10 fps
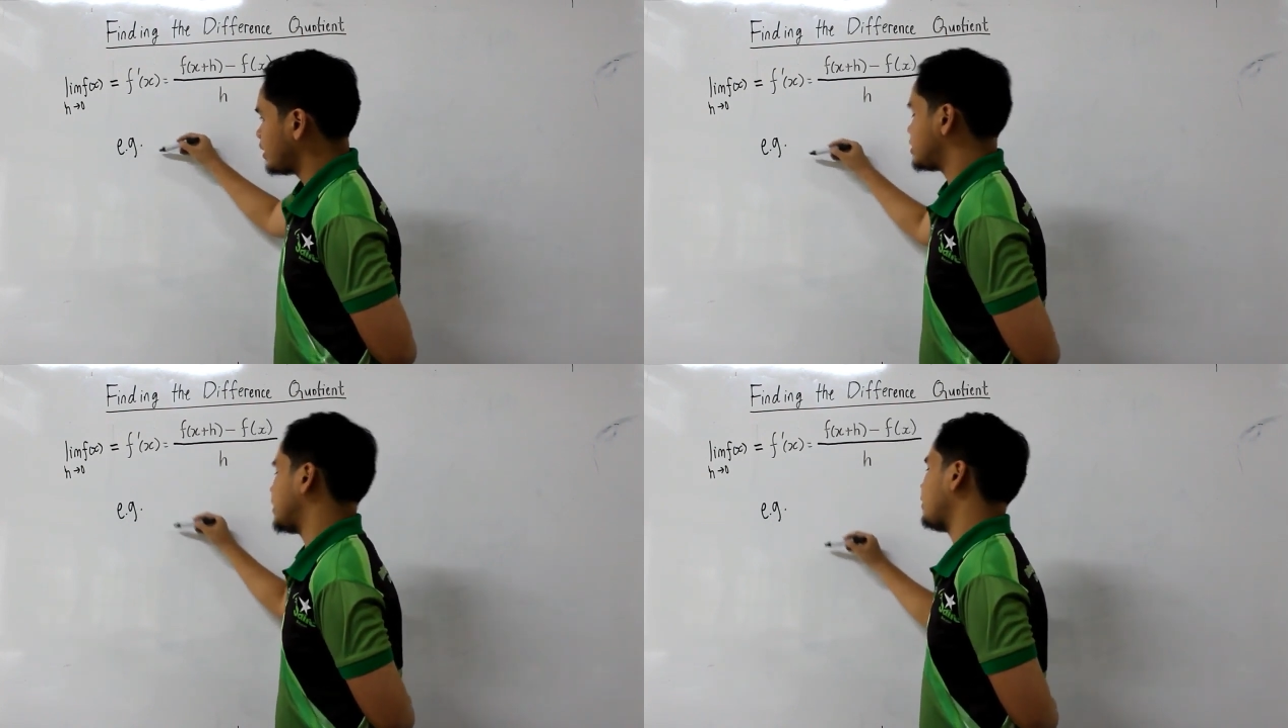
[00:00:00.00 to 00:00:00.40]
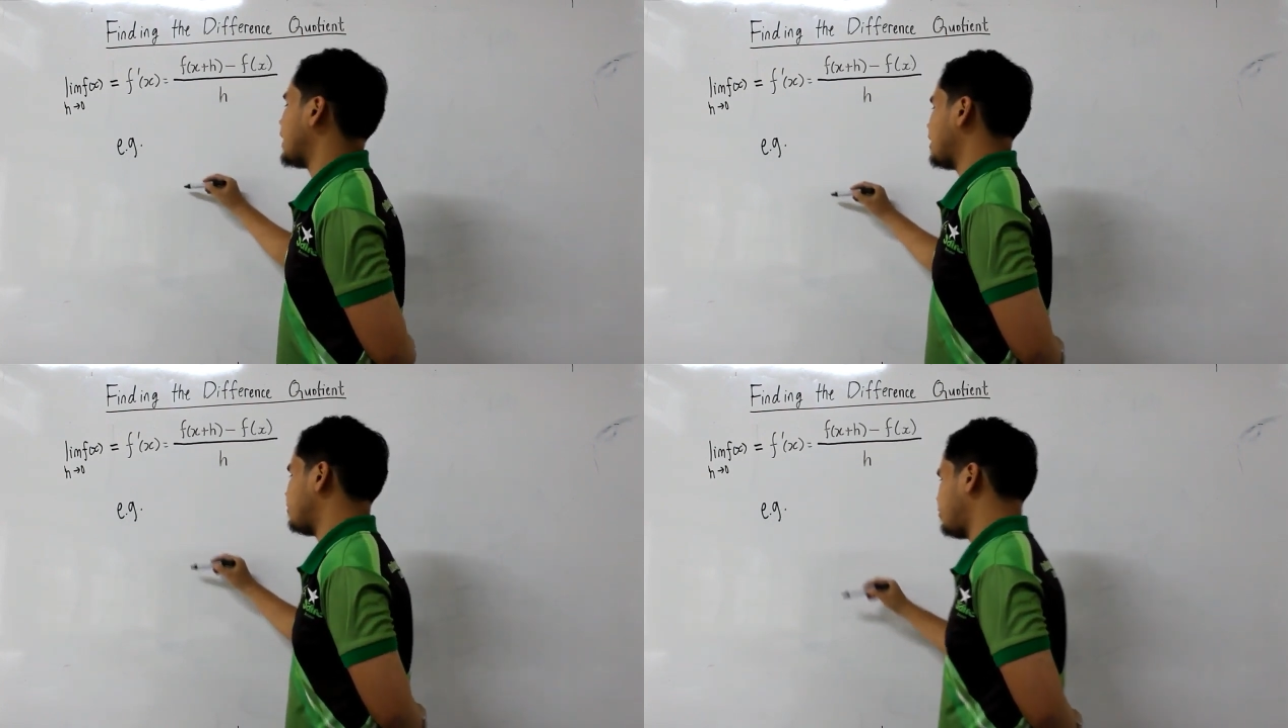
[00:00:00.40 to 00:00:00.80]
say you
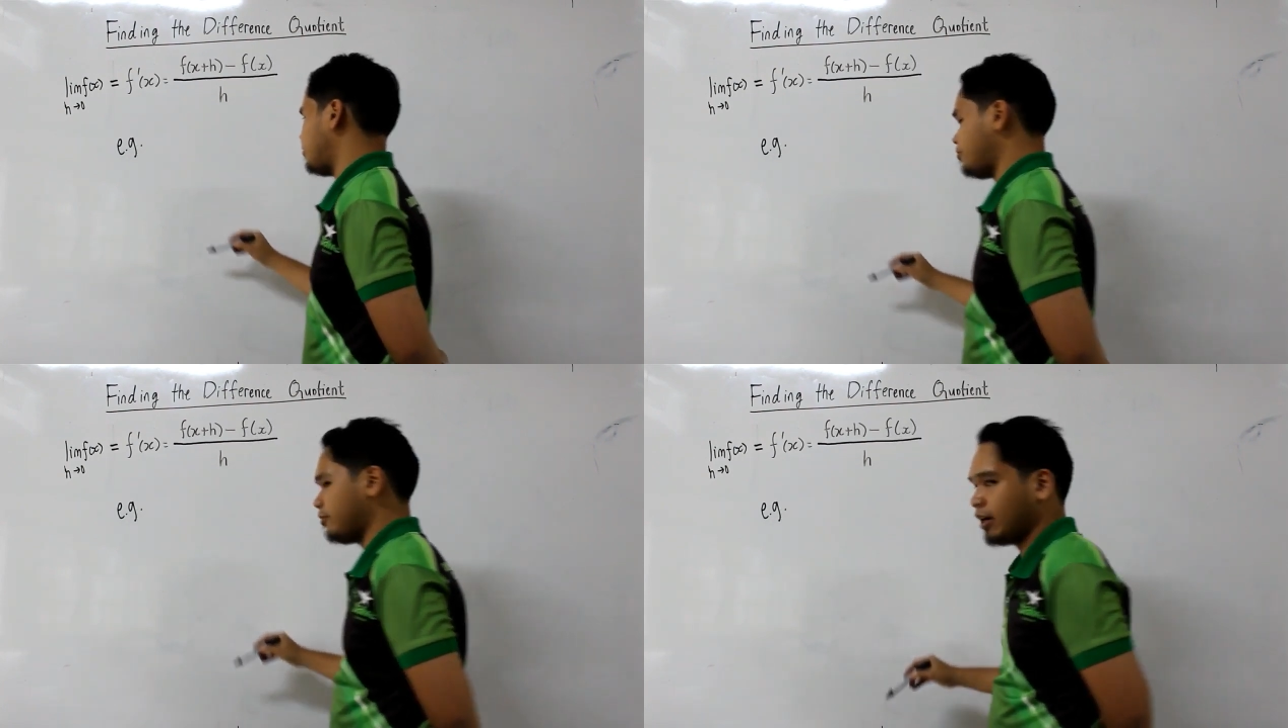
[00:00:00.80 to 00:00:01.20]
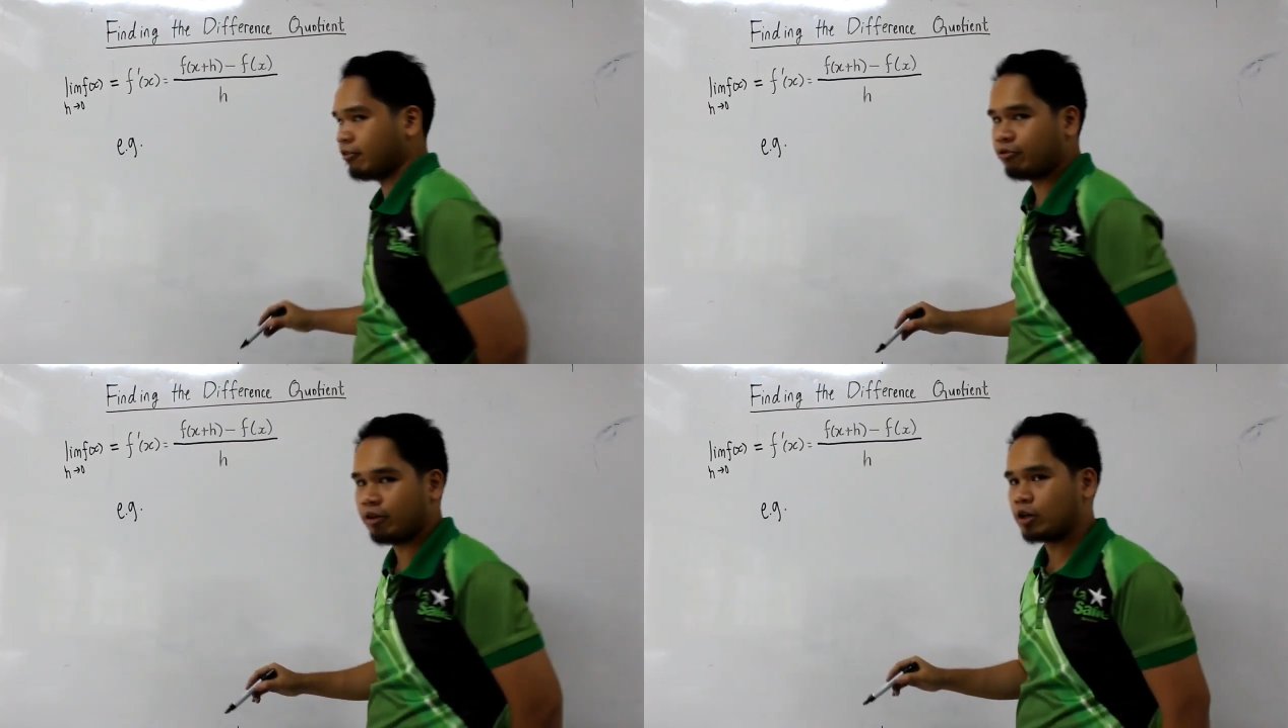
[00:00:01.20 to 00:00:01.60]
have a
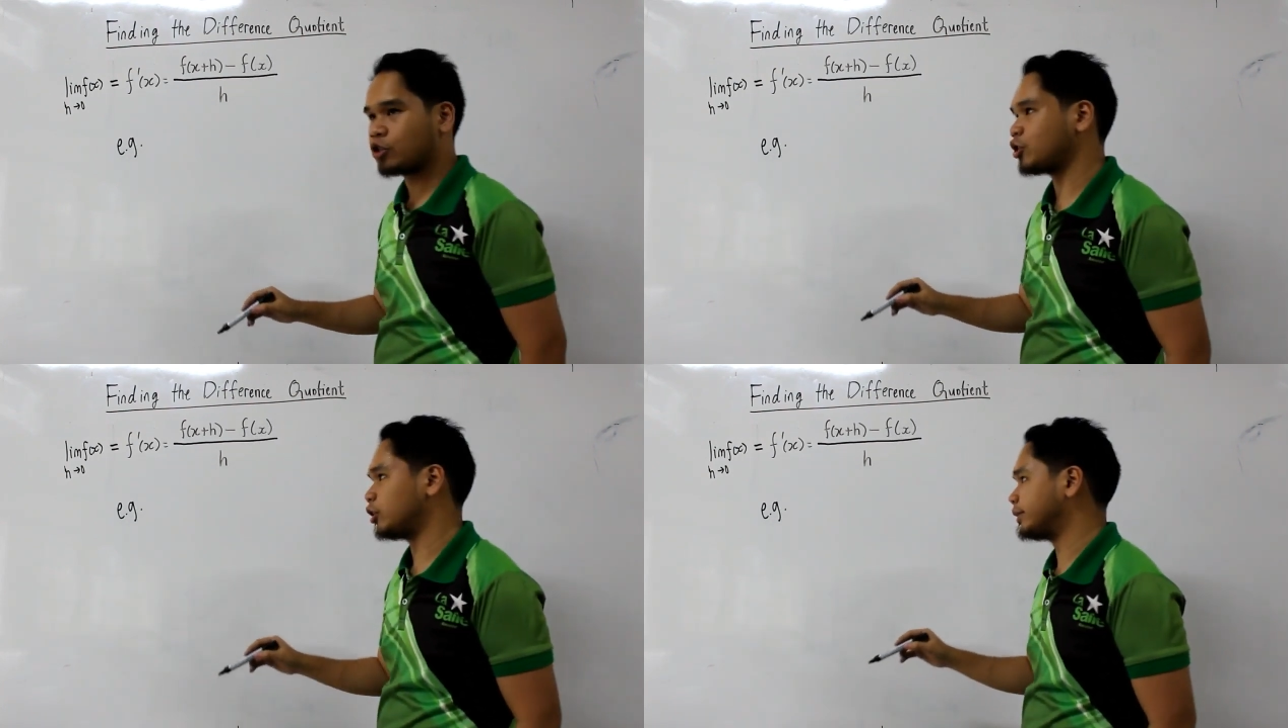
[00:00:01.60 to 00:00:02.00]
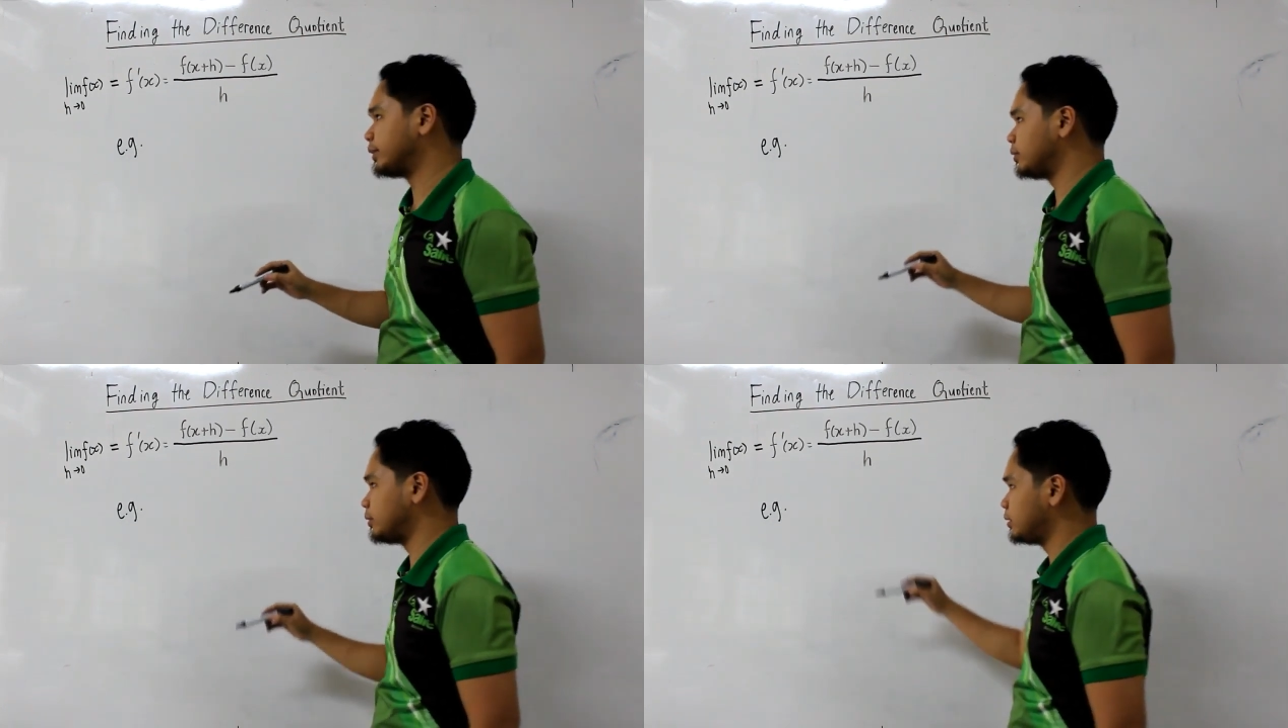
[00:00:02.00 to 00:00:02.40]

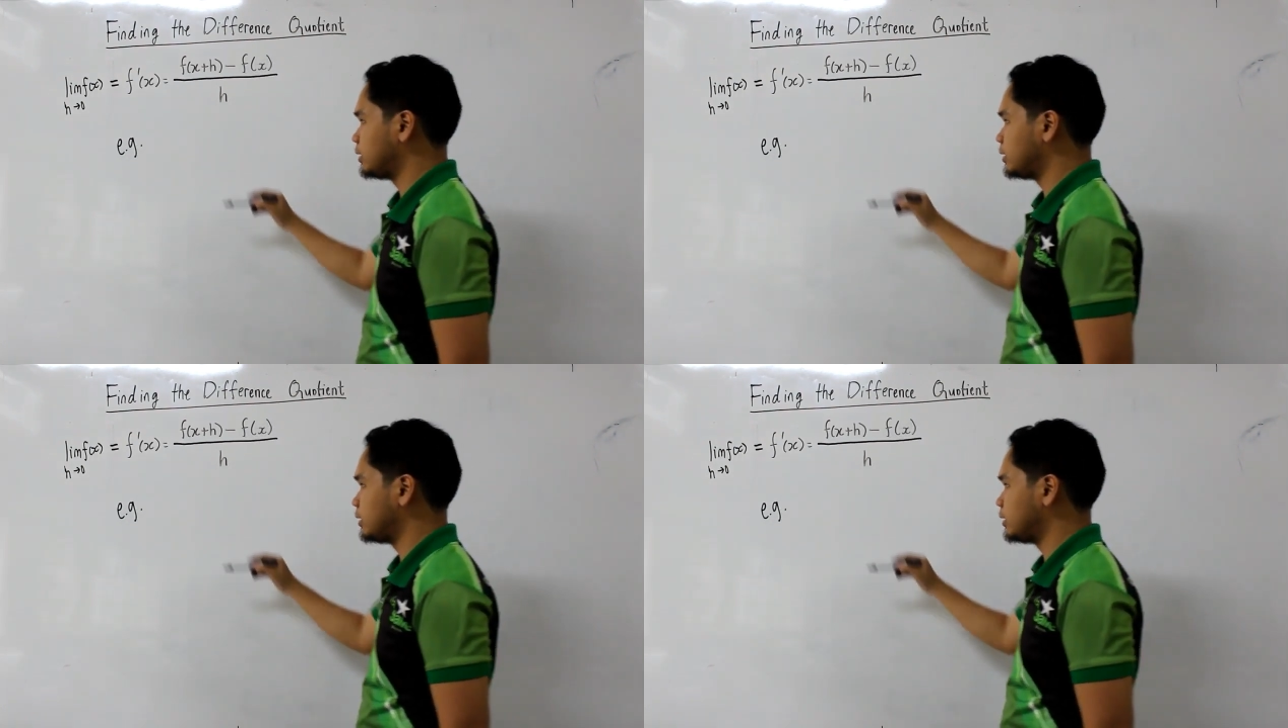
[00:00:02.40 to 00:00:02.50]
function